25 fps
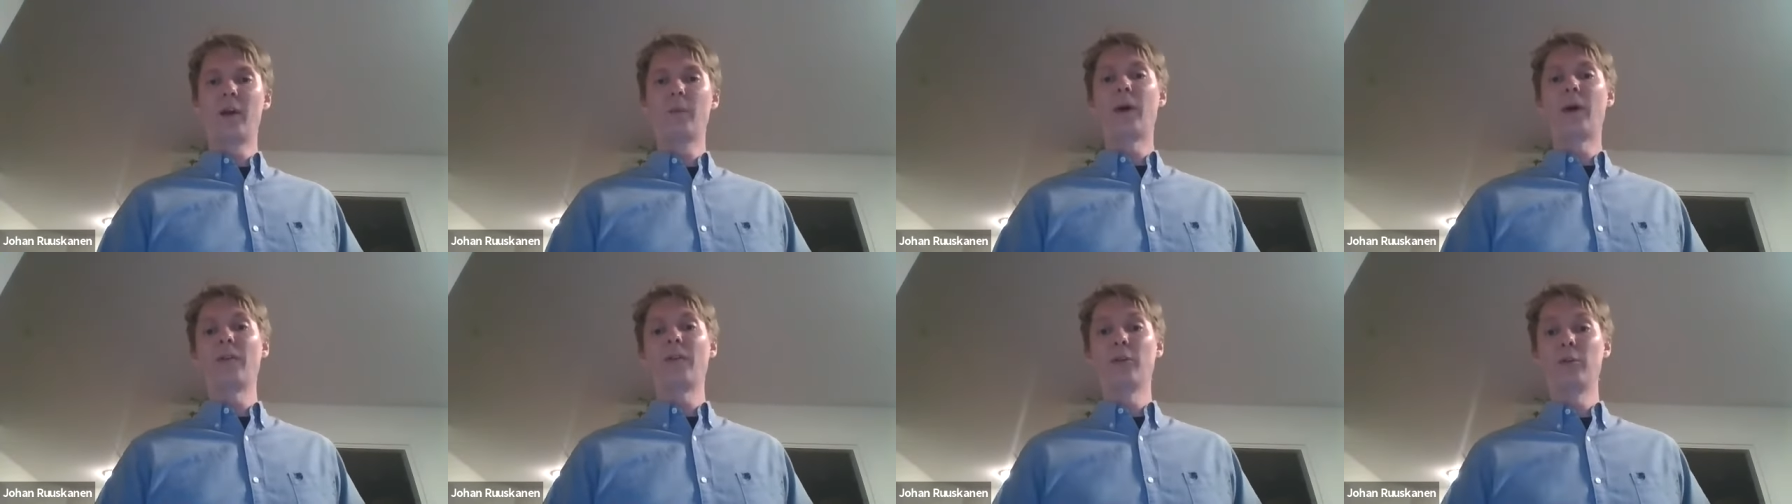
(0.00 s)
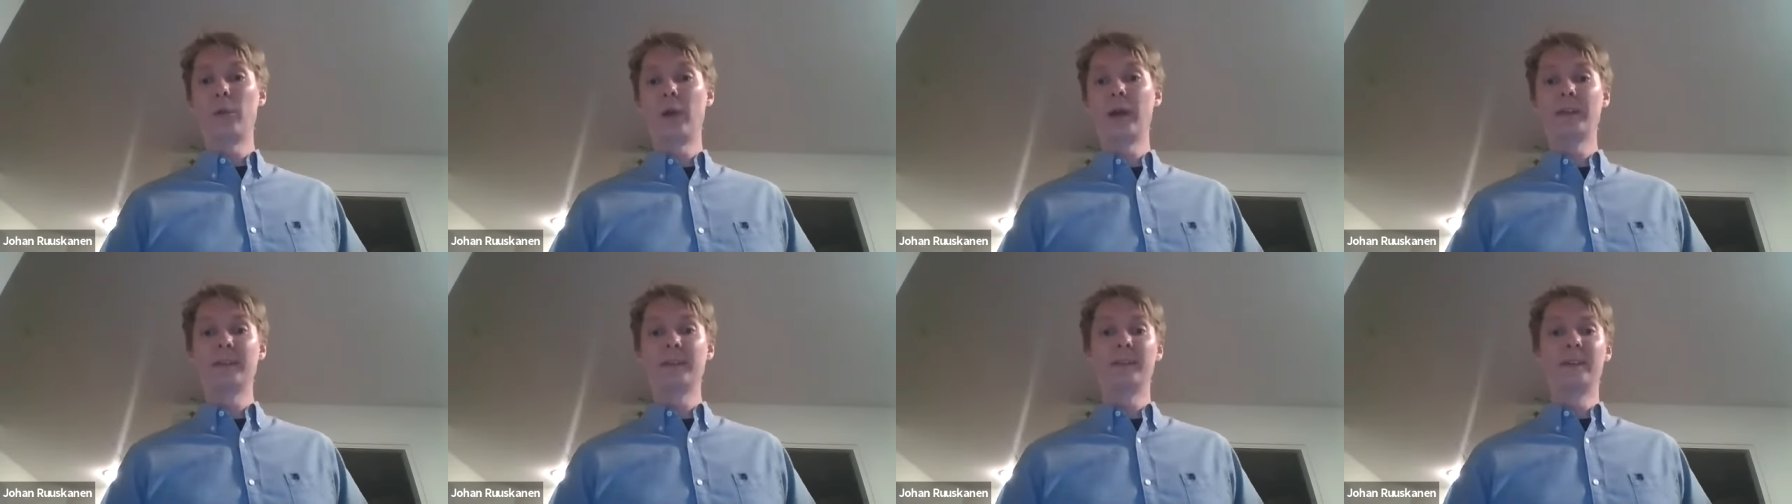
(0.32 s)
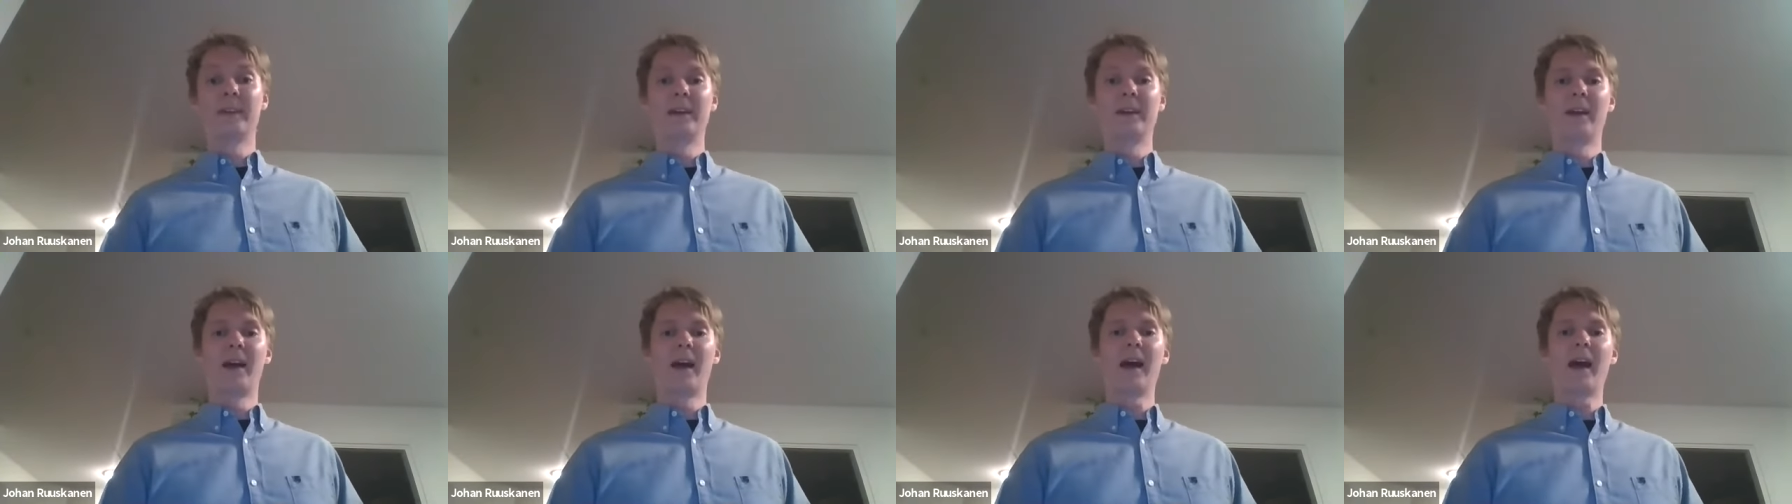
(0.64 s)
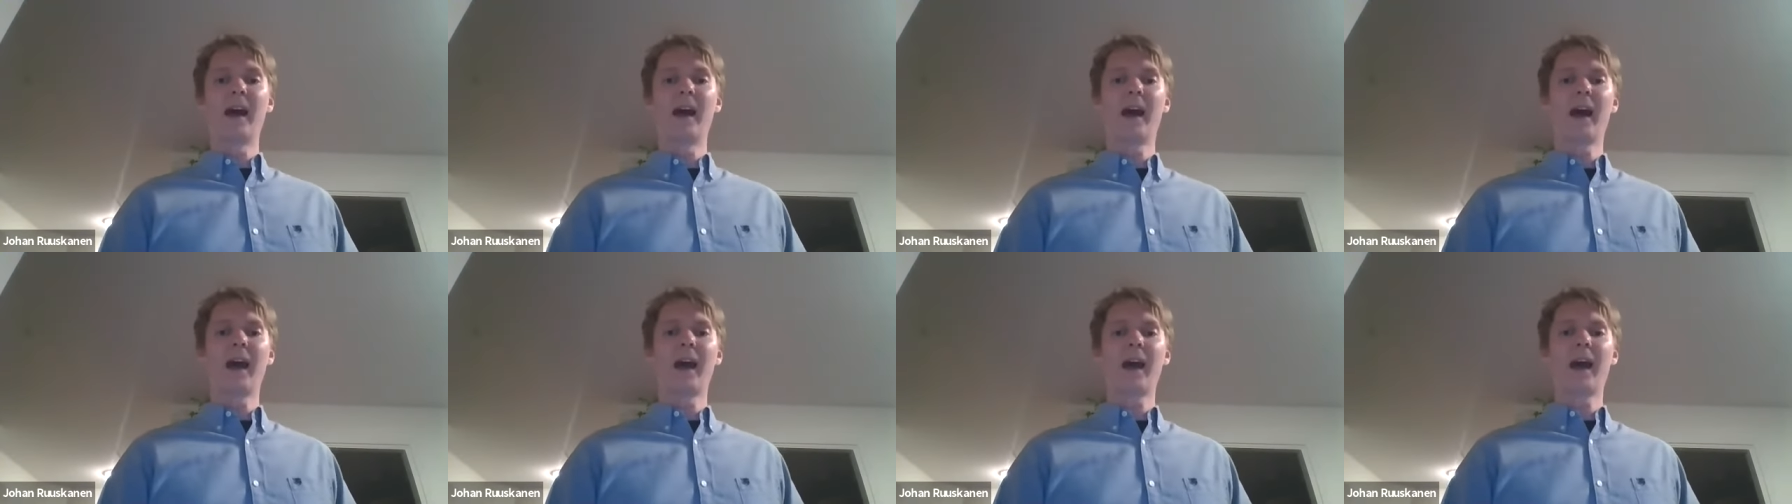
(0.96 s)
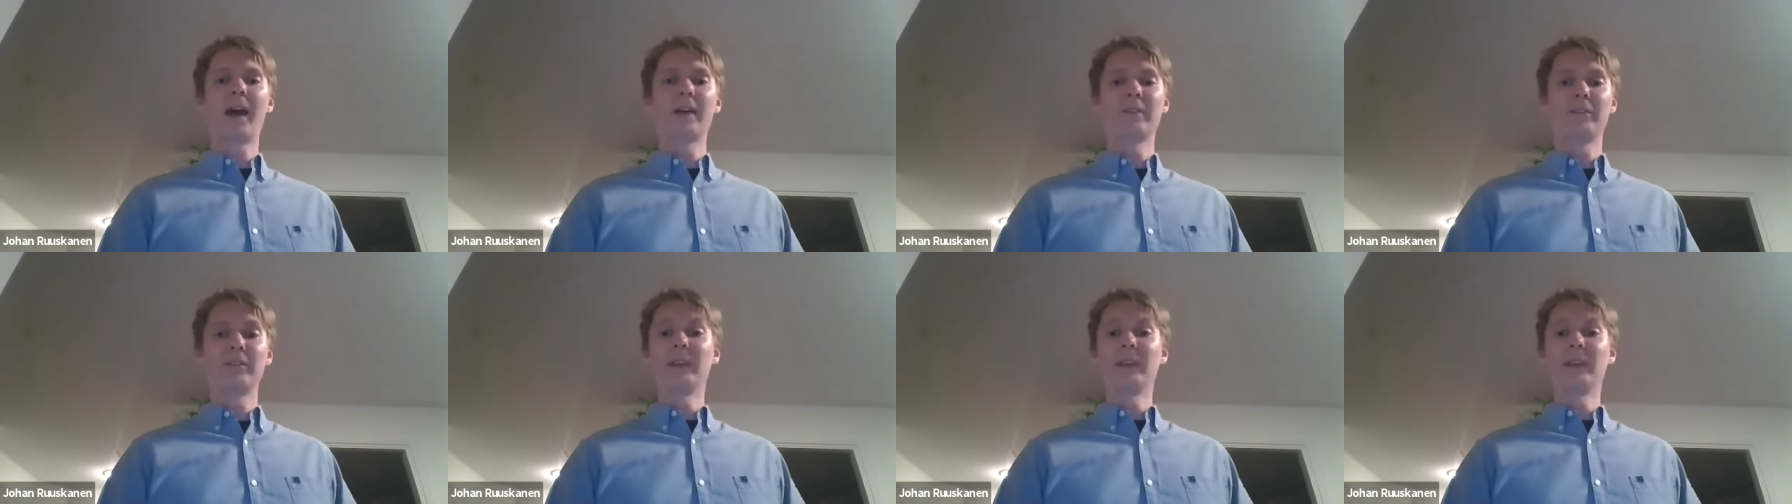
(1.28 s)
arrival rate
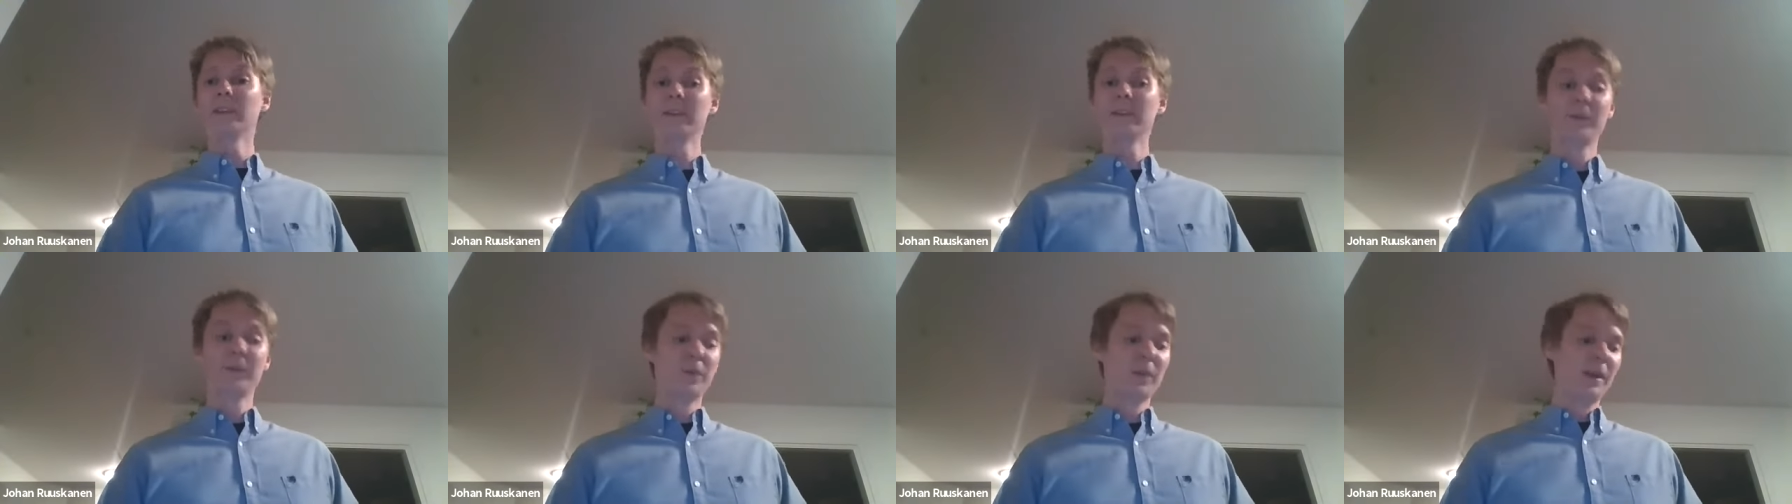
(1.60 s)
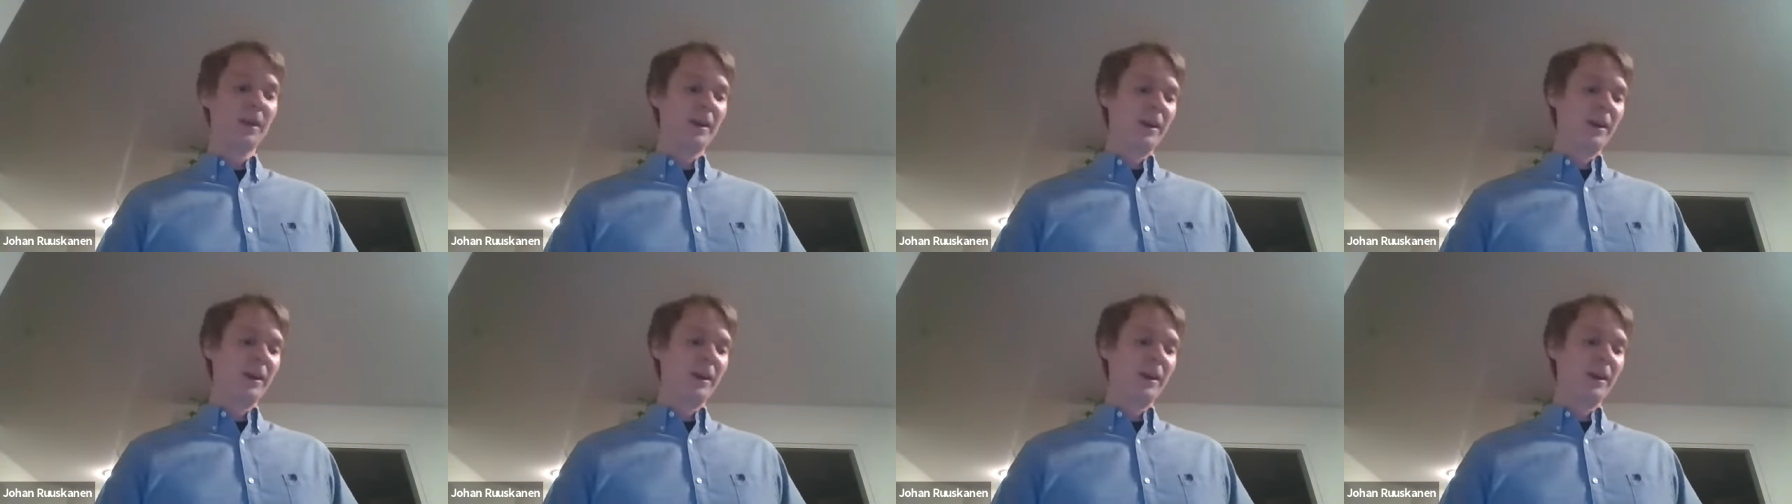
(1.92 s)
as it is,